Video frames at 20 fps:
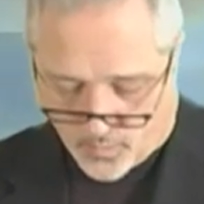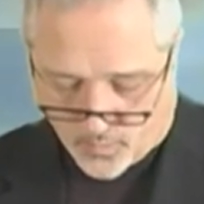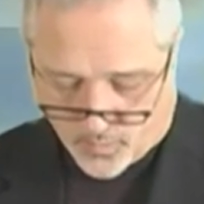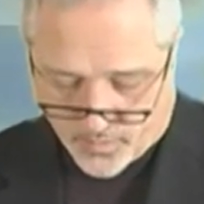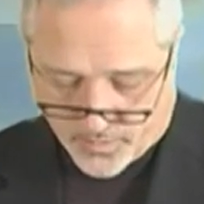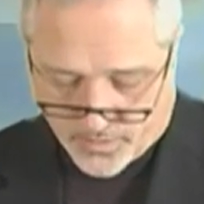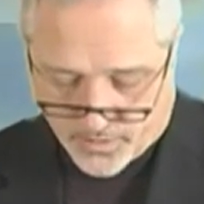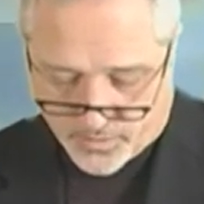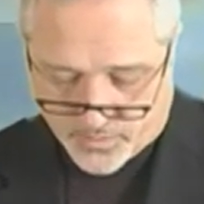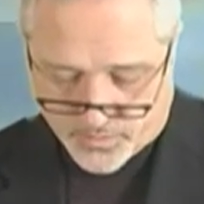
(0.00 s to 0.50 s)

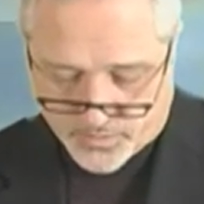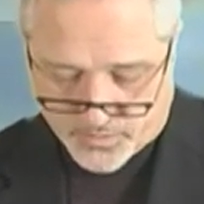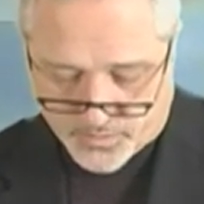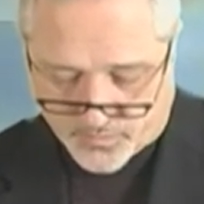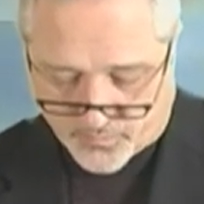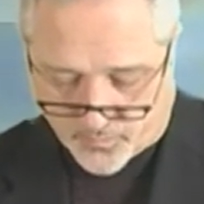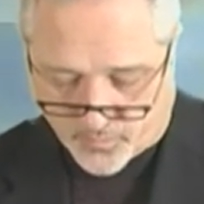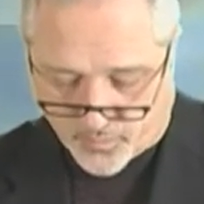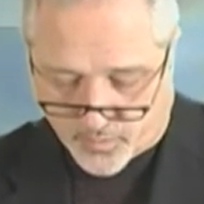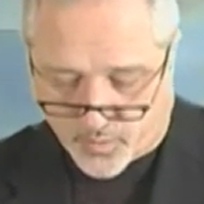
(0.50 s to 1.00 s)
what the
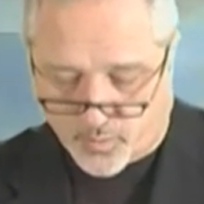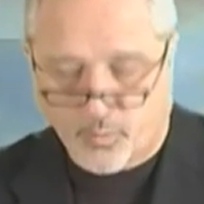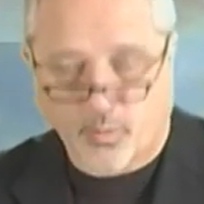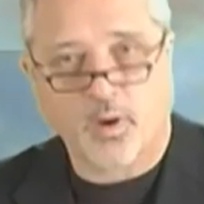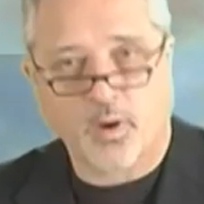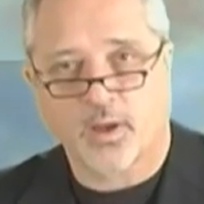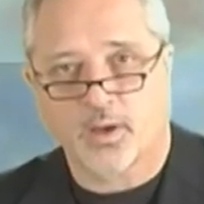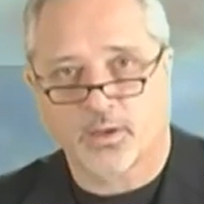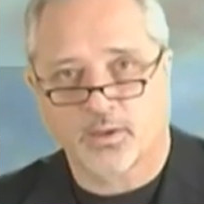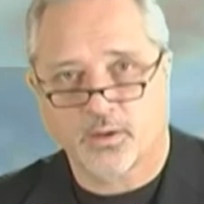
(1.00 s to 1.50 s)
uses for the
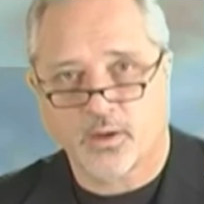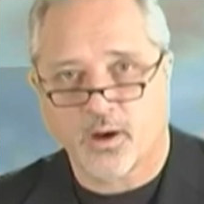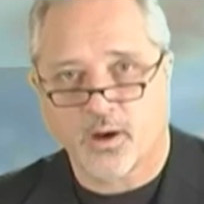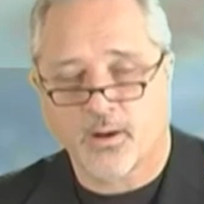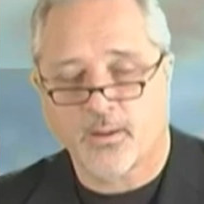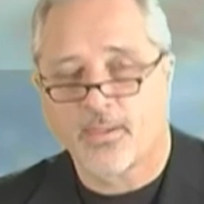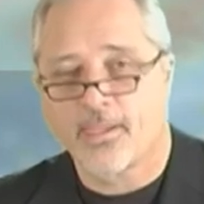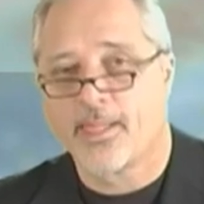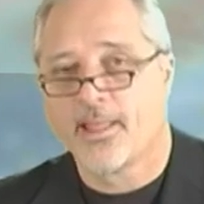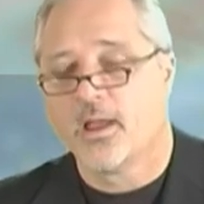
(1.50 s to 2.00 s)
product
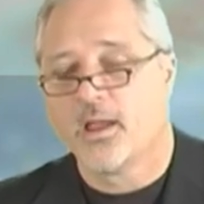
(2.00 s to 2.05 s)
are.